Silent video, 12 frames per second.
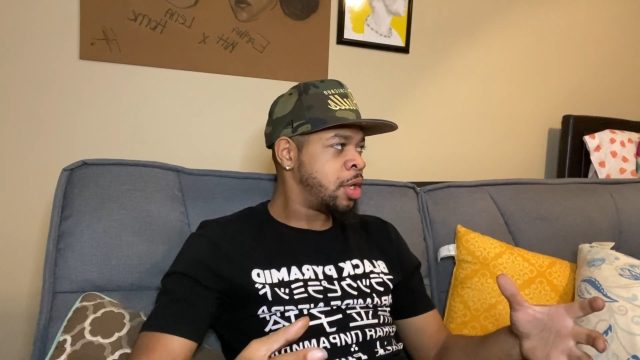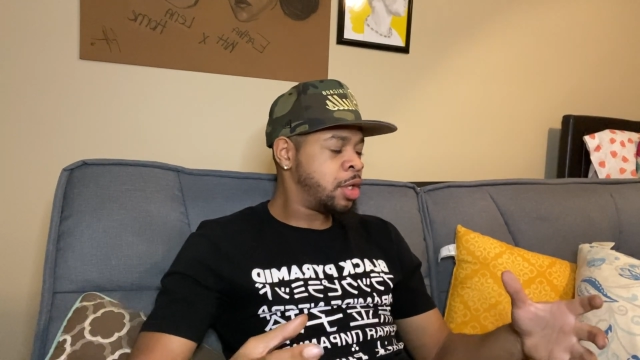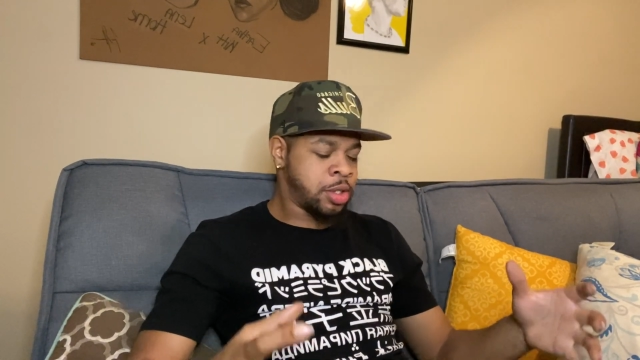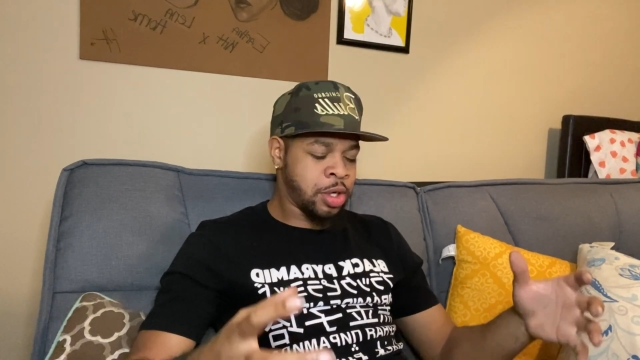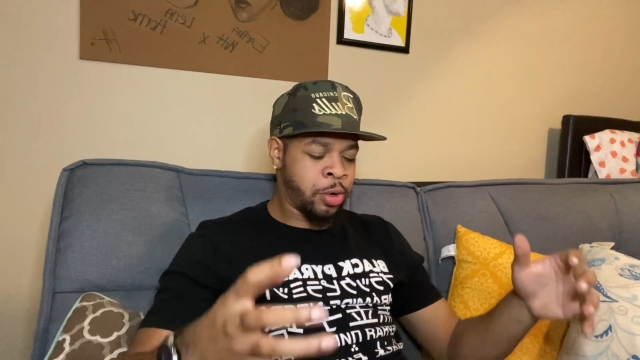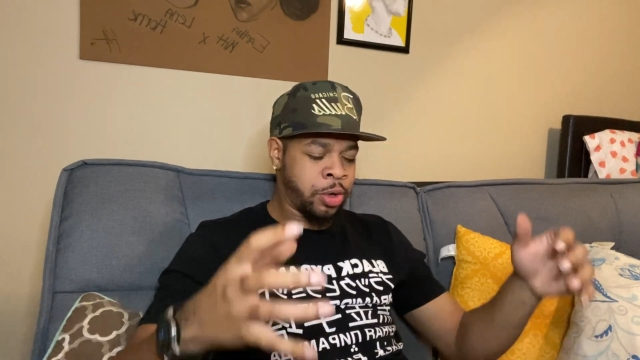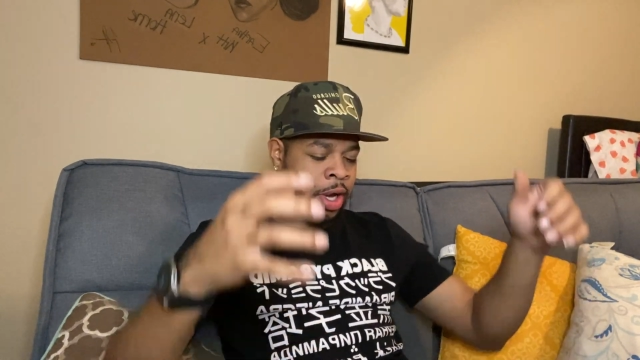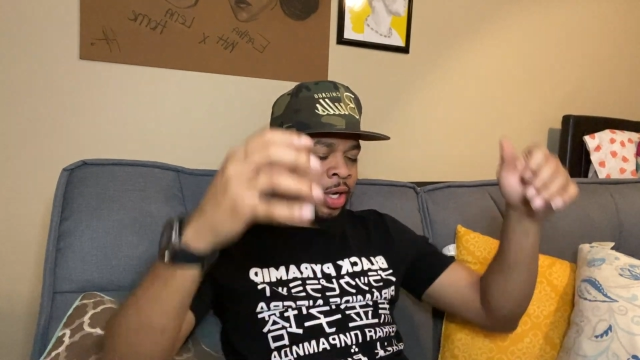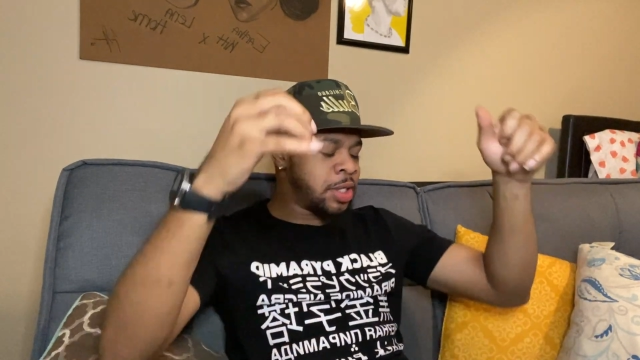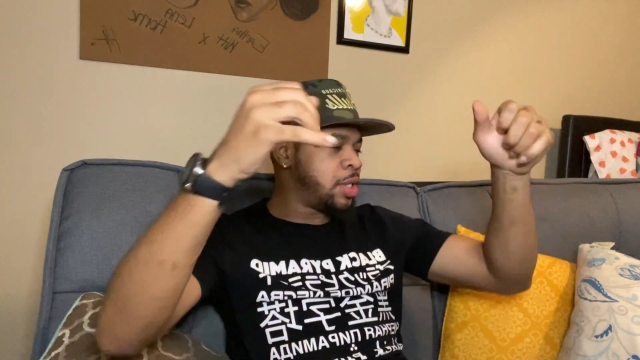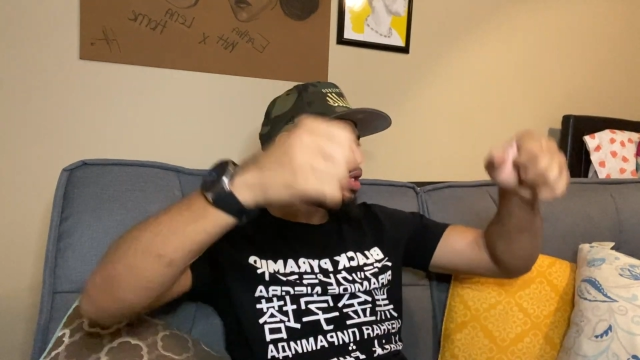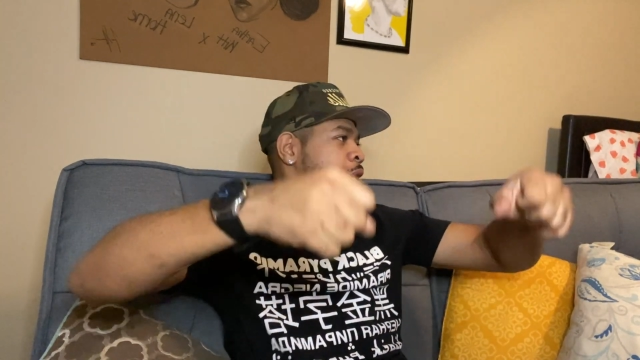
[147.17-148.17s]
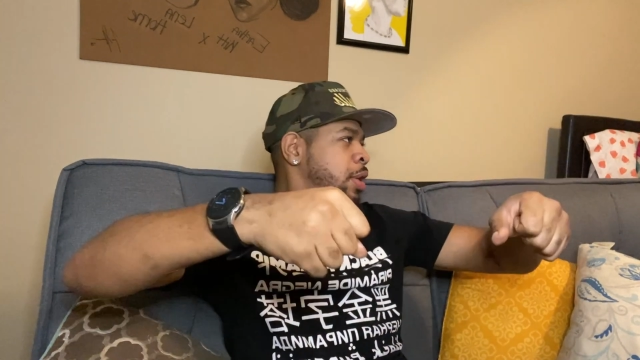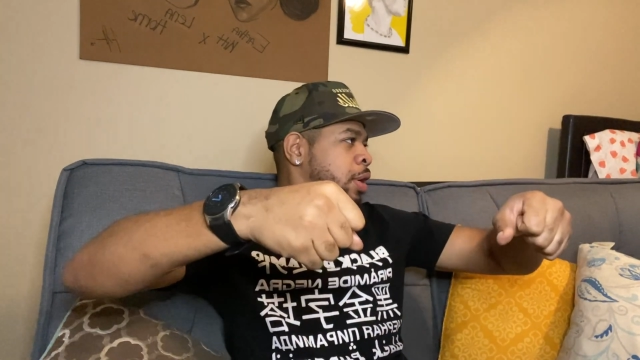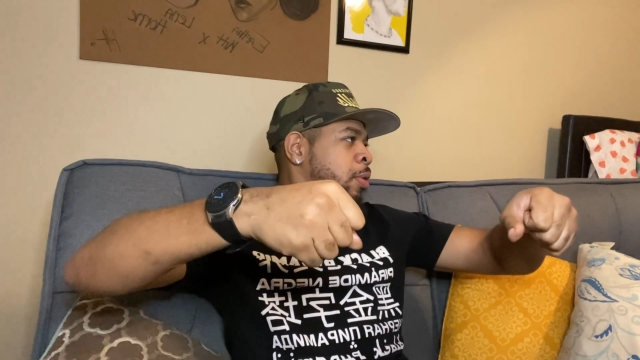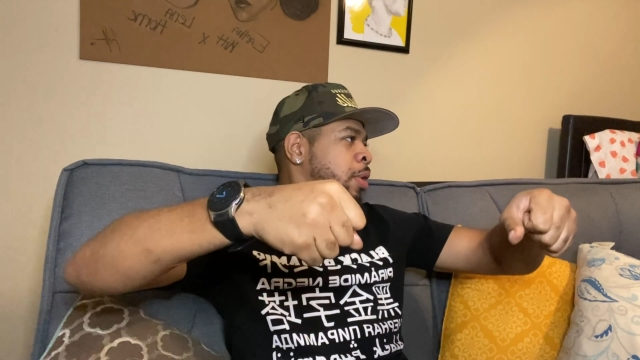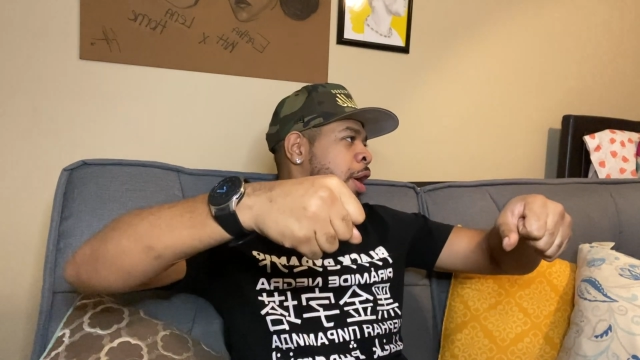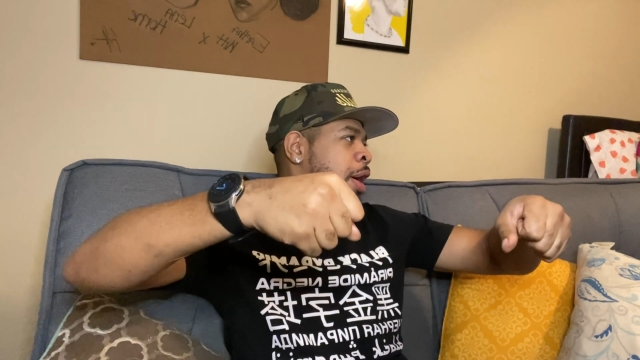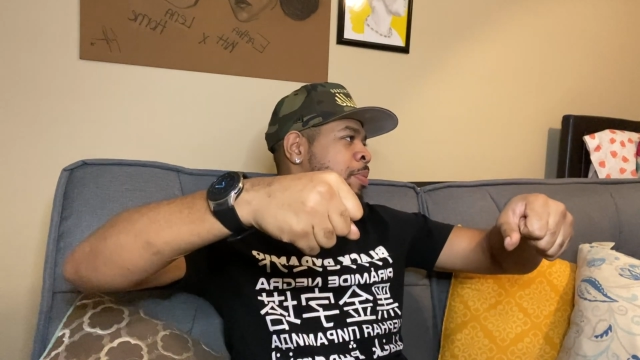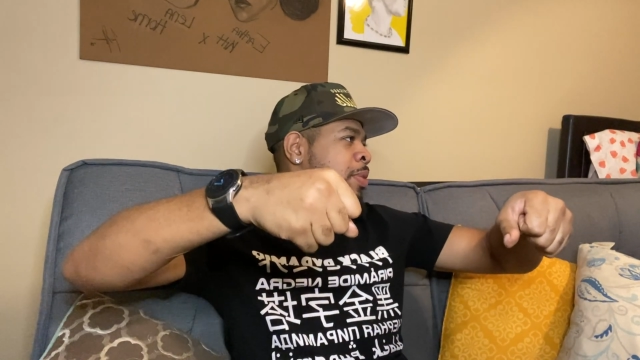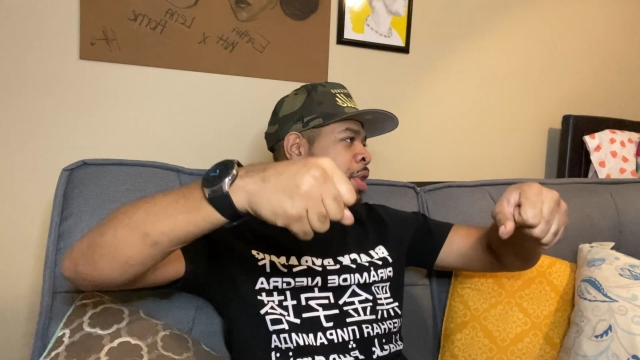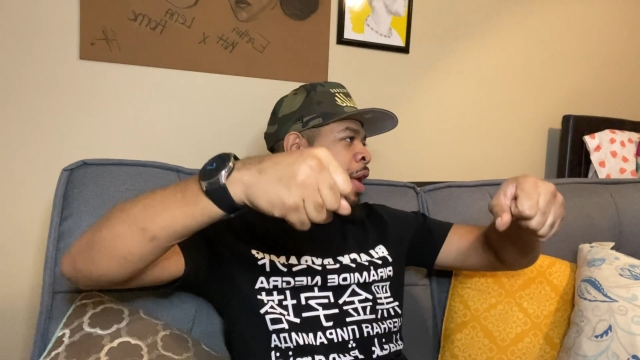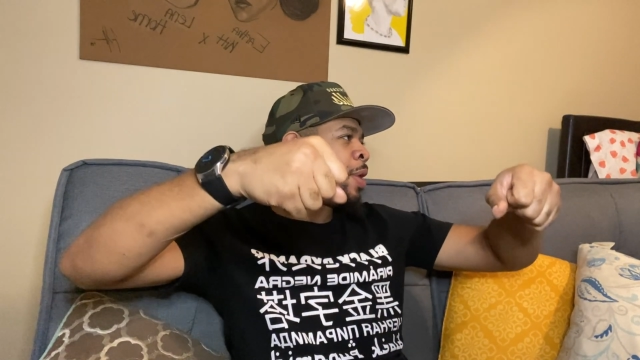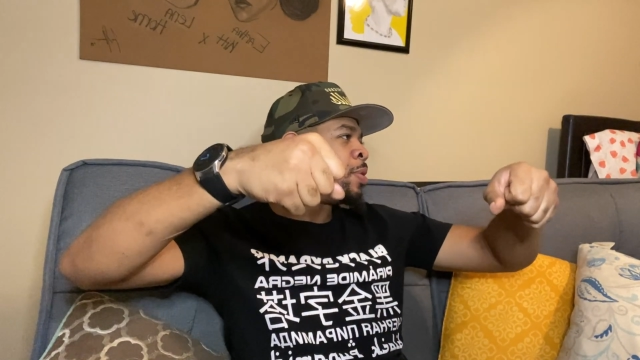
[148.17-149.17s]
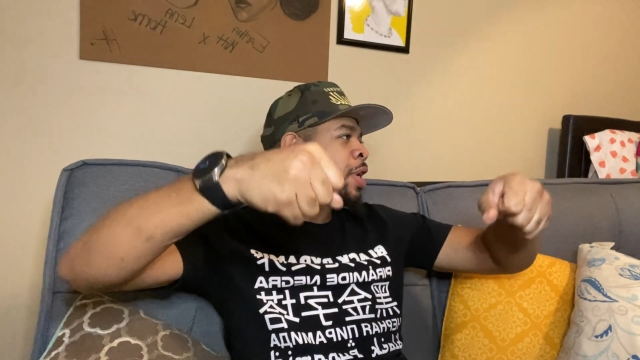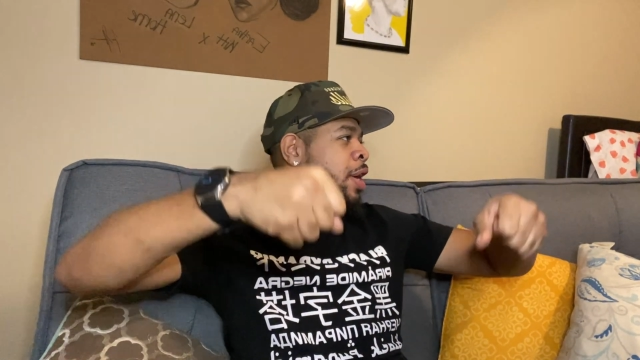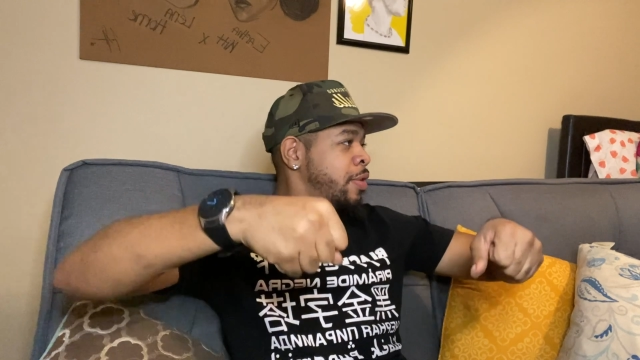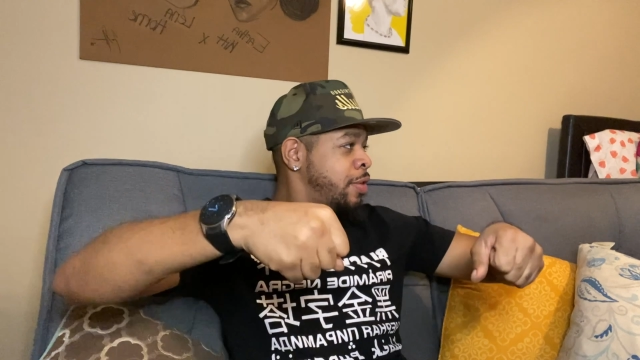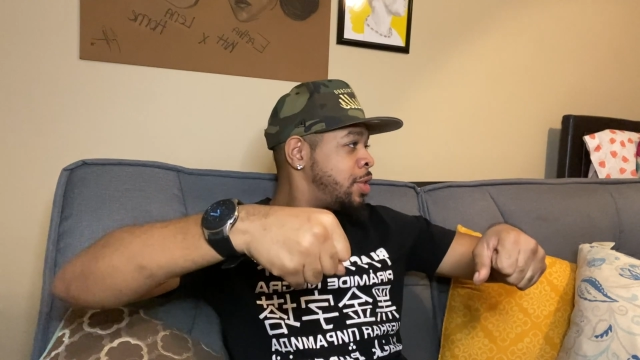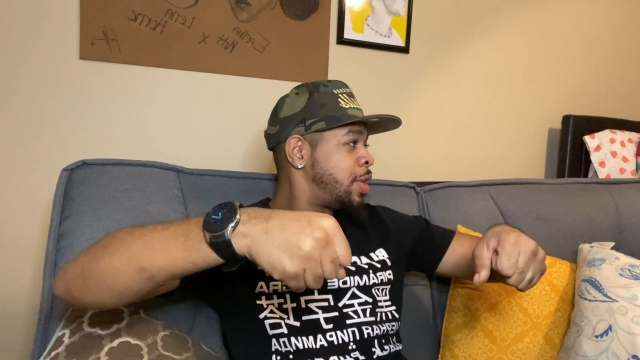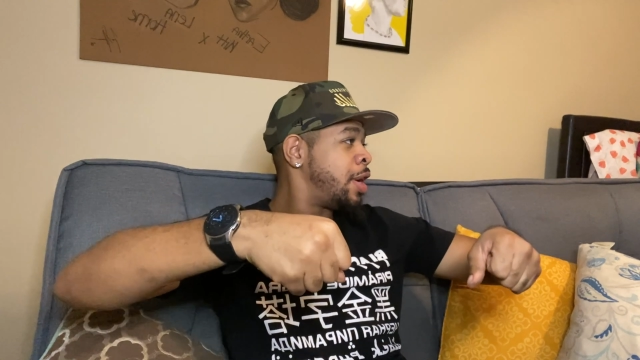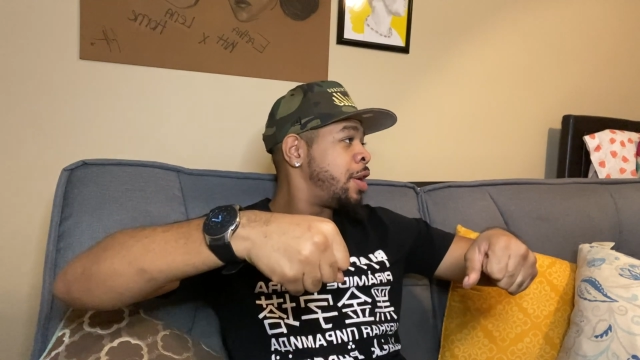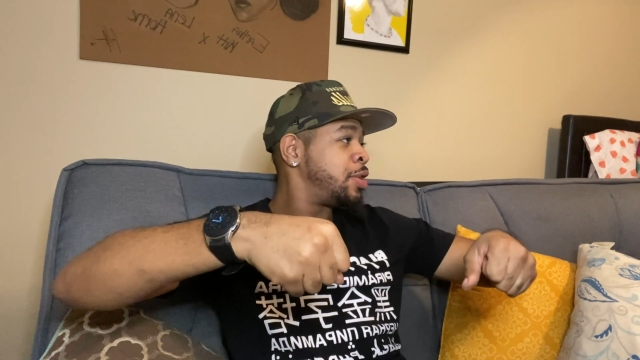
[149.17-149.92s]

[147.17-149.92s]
So you had to sit in your lap. Thing was heavy as hell,